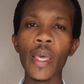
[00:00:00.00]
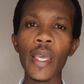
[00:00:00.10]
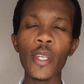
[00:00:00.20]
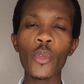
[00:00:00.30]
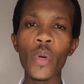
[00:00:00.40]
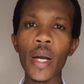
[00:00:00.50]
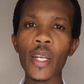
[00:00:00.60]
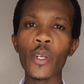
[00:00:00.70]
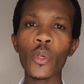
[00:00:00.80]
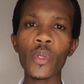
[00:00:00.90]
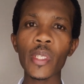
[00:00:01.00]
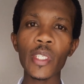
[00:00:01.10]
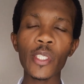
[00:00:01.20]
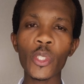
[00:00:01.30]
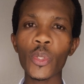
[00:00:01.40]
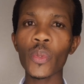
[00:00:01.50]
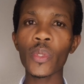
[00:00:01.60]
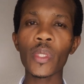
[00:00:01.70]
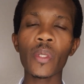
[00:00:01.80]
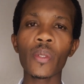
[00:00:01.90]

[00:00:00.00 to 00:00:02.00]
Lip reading: and you are not issued